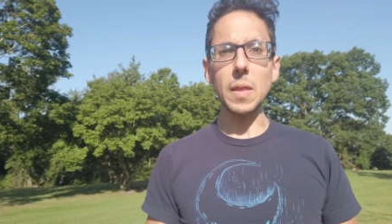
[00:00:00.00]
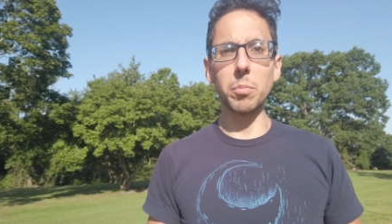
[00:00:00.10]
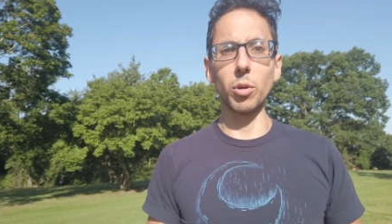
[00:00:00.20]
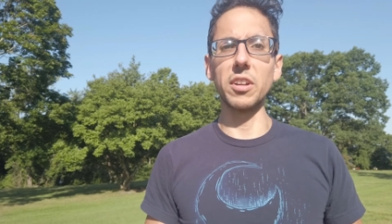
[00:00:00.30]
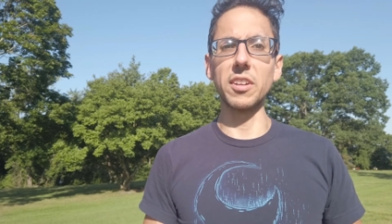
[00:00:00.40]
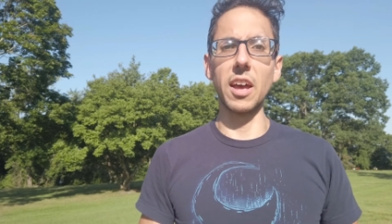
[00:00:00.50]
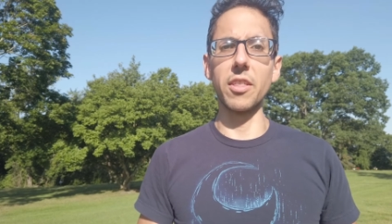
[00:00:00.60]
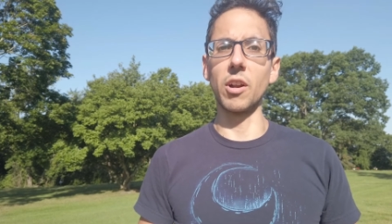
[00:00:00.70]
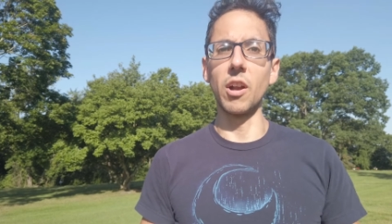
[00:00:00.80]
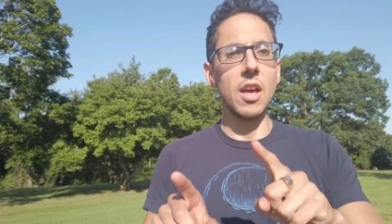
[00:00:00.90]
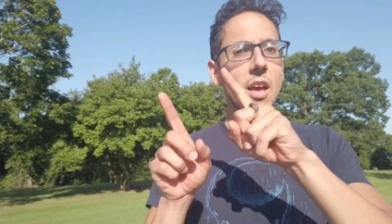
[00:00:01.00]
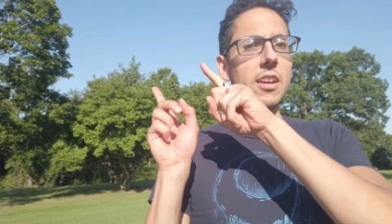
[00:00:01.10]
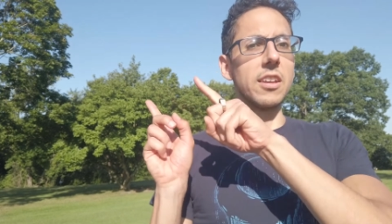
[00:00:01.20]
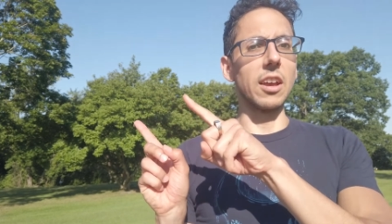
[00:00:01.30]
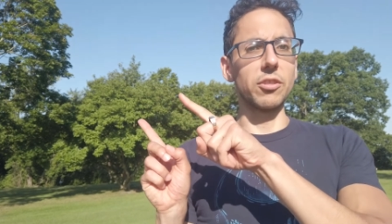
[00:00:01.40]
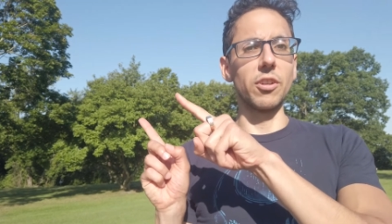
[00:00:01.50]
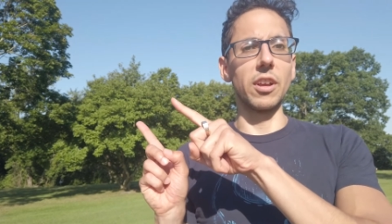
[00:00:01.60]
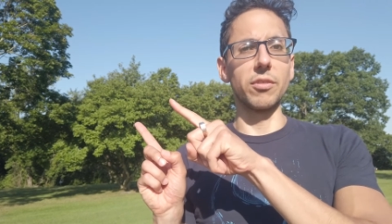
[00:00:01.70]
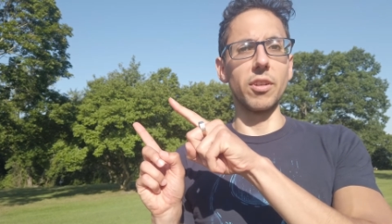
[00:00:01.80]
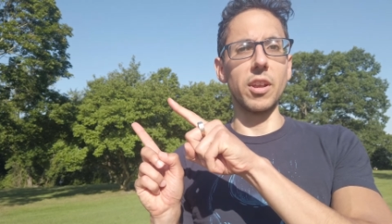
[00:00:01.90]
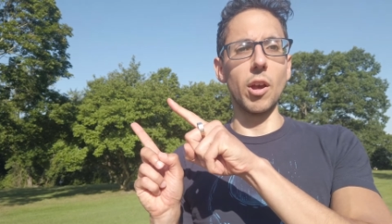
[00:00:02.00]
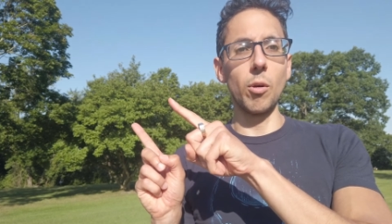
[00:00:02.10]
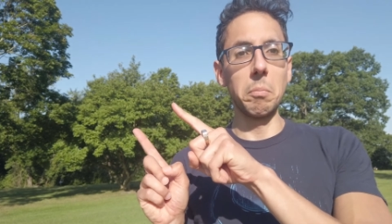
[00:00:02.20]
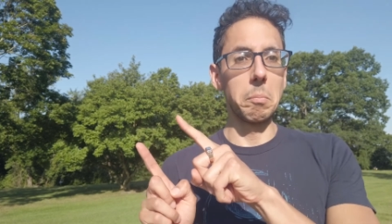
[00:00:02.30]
putting together yesterday's video,